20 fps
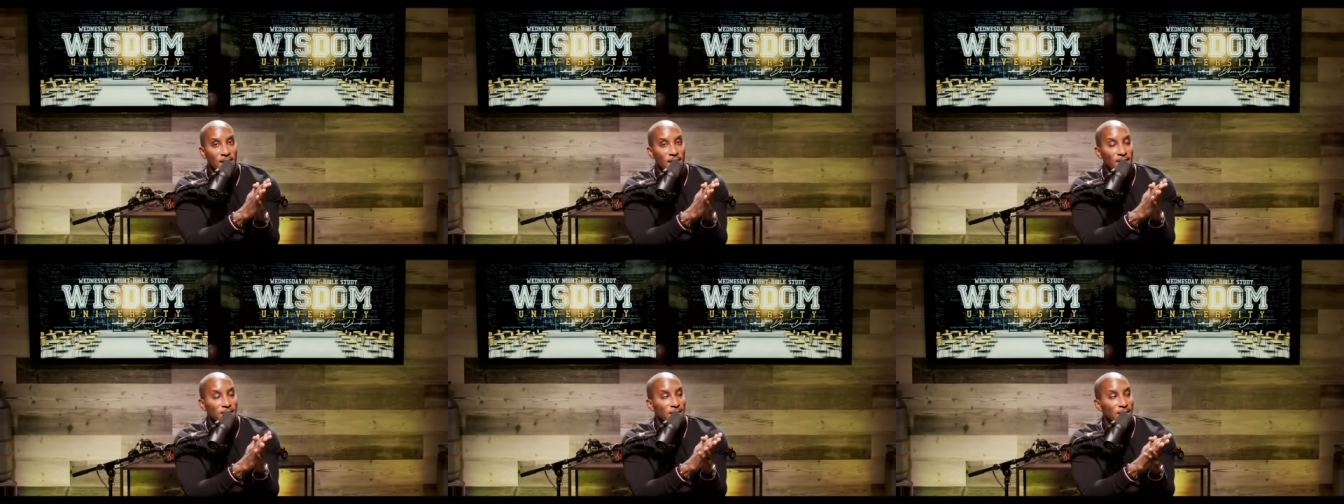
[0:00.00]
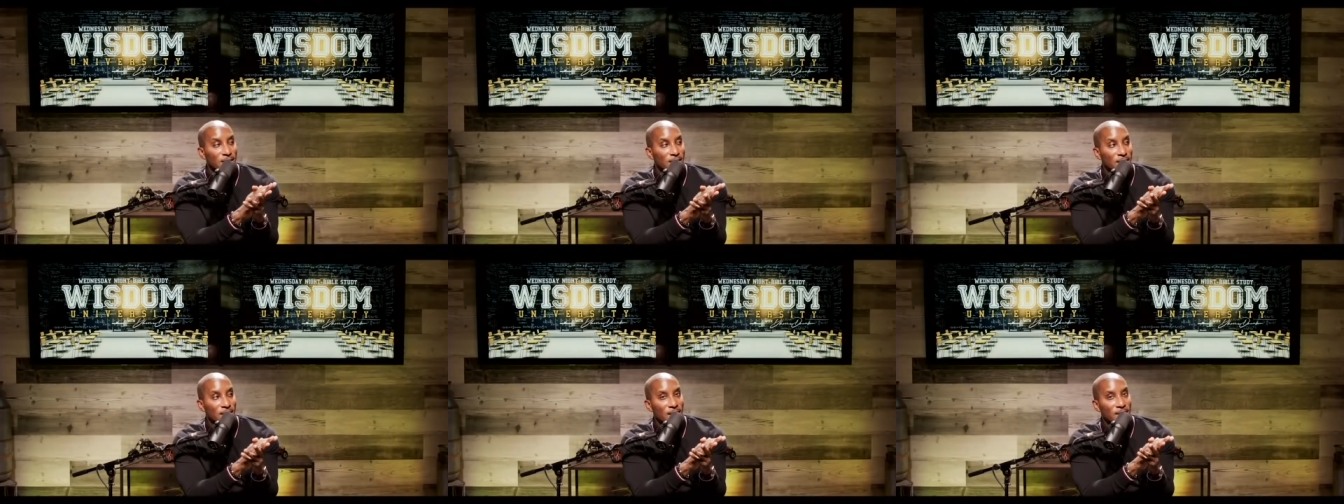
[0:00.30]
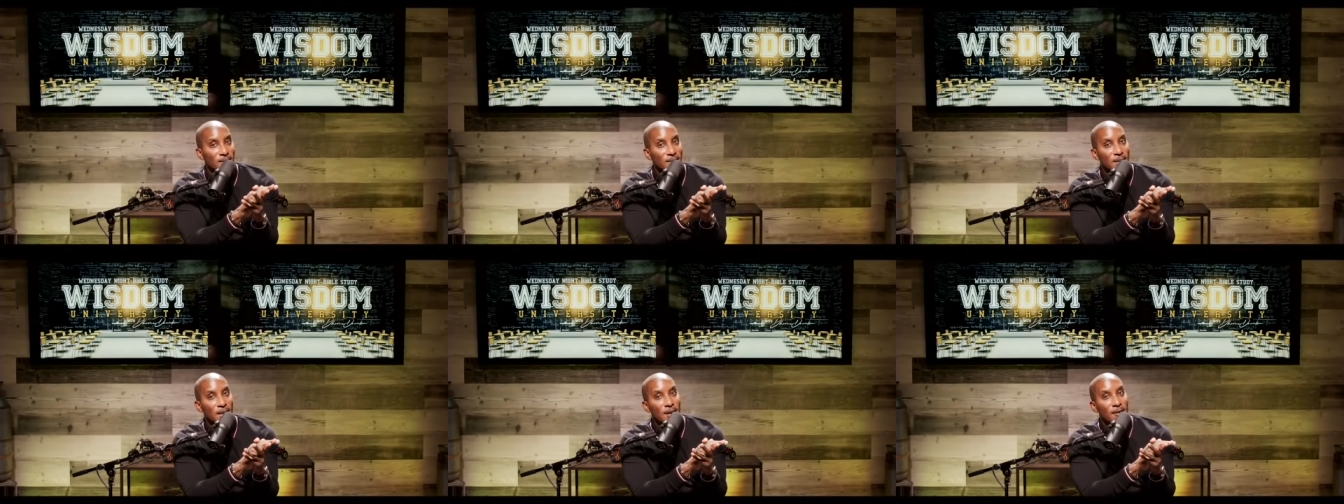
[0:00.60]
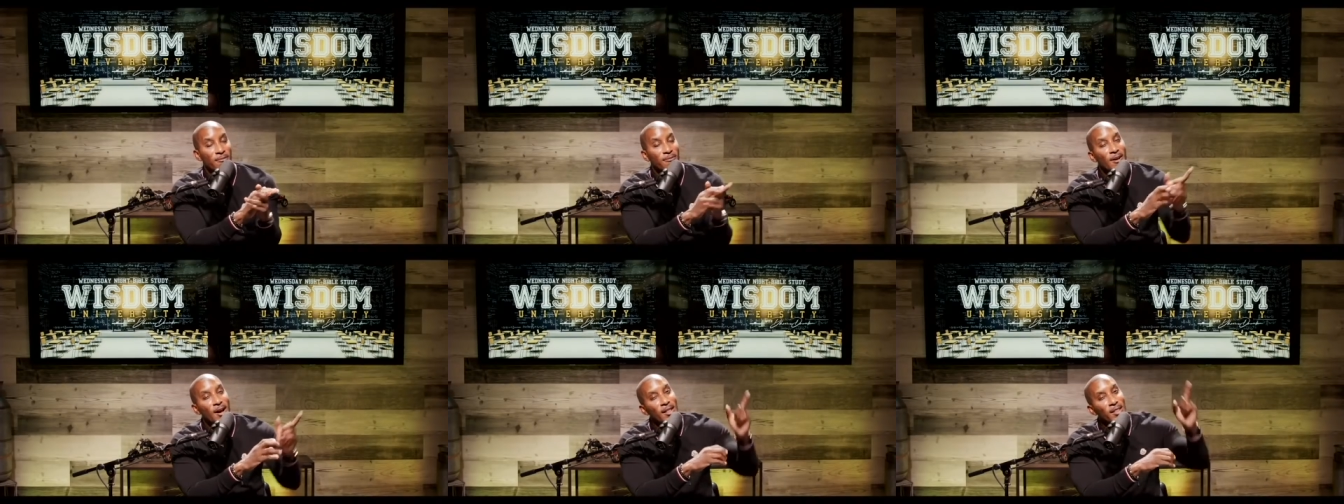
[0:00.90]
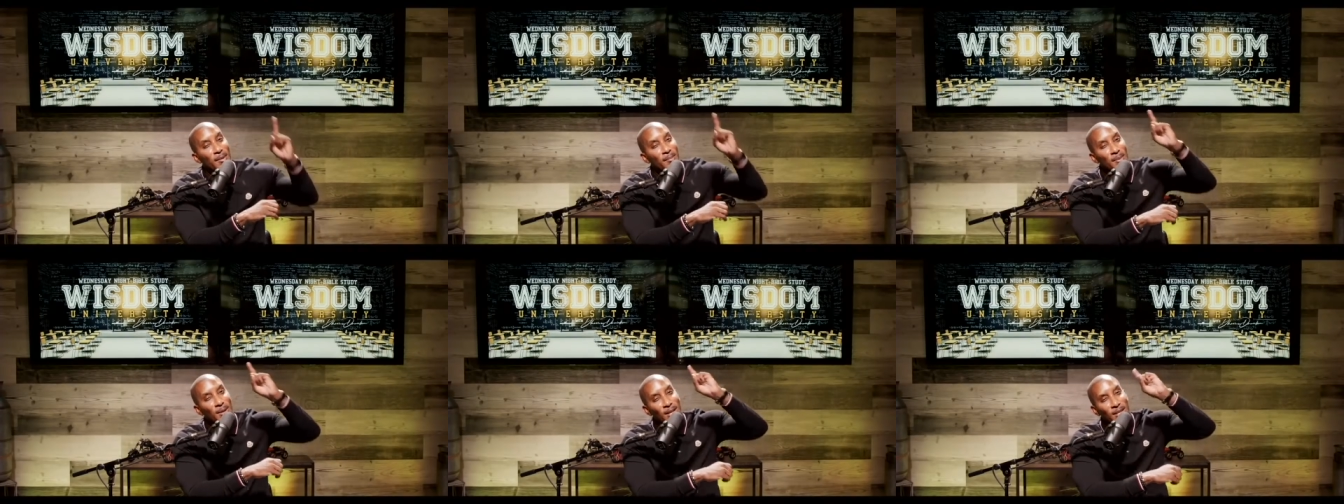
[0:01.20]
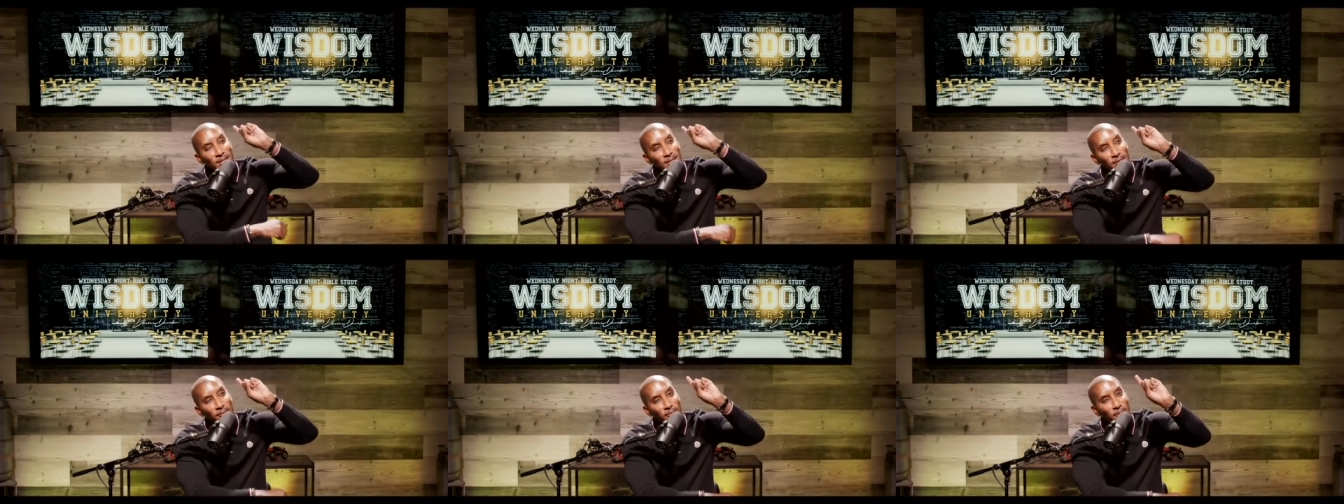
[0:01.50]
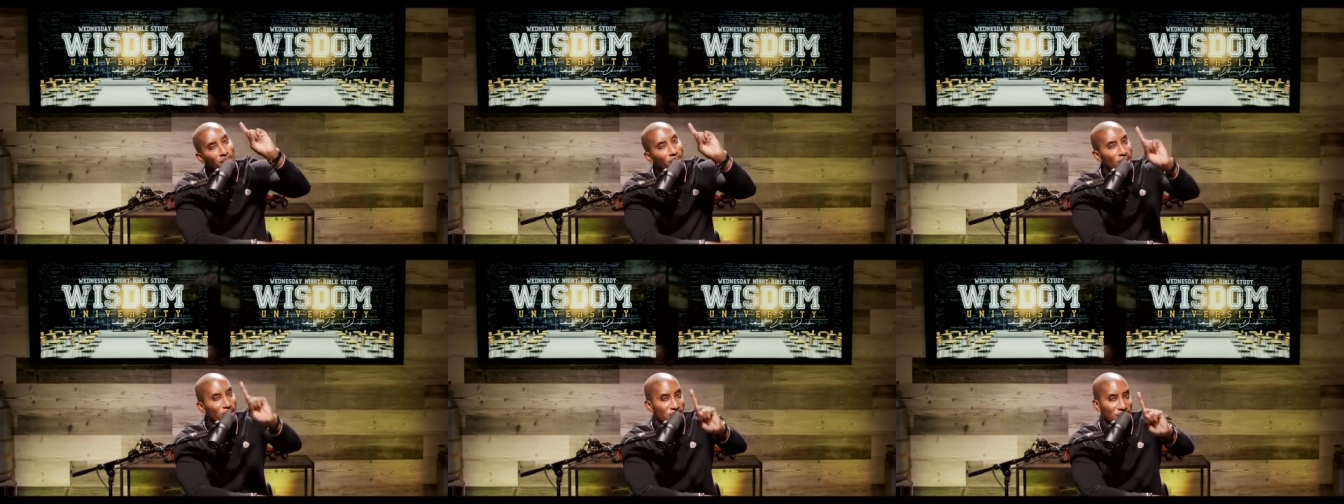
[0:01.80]
and I'll see you next time. Father, bless
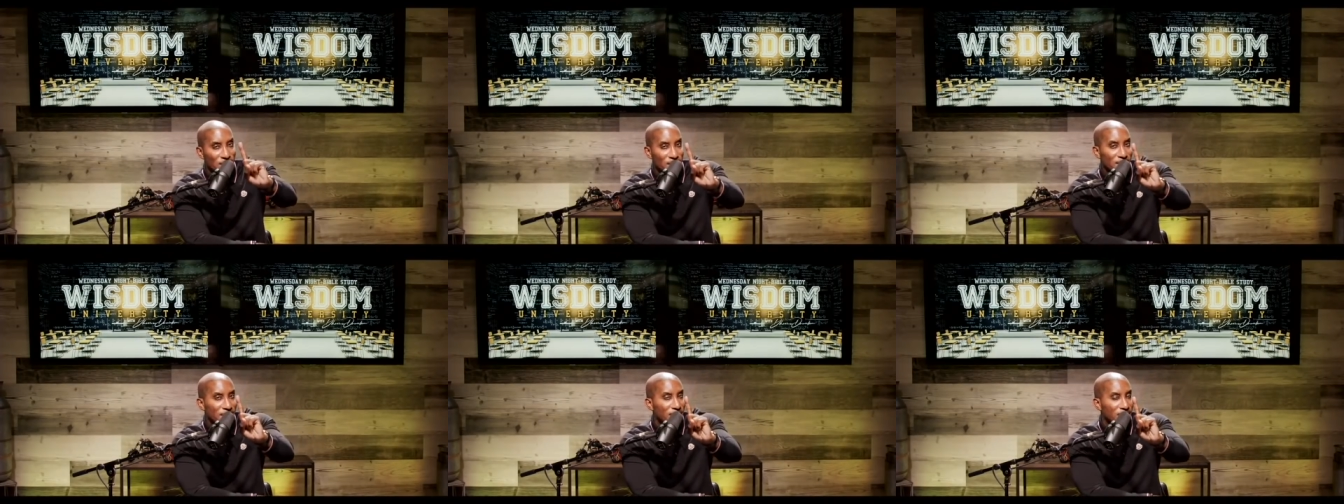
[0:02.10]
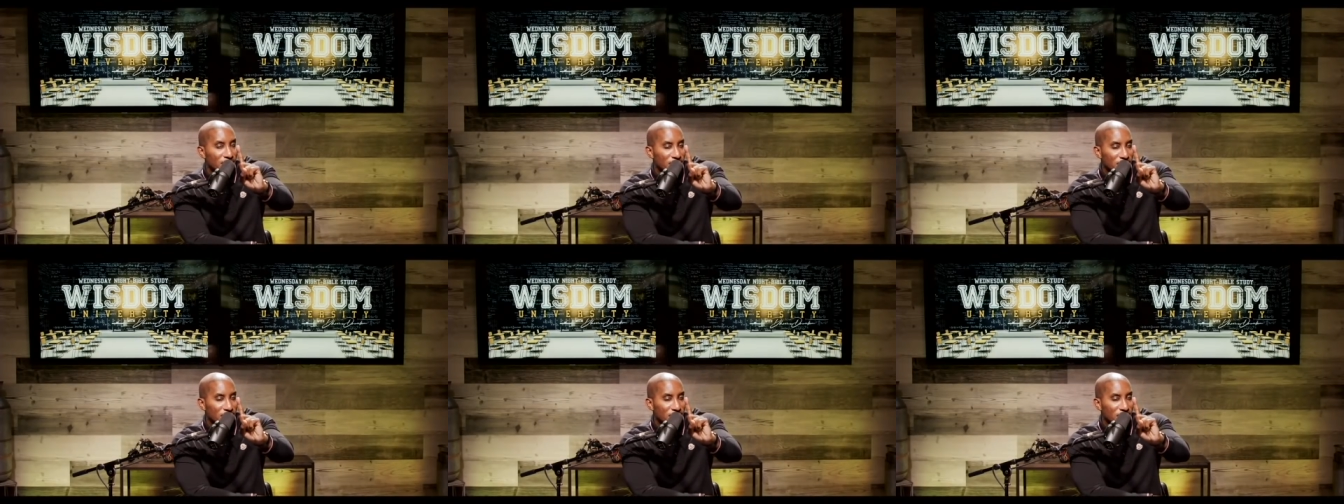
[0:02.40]
every person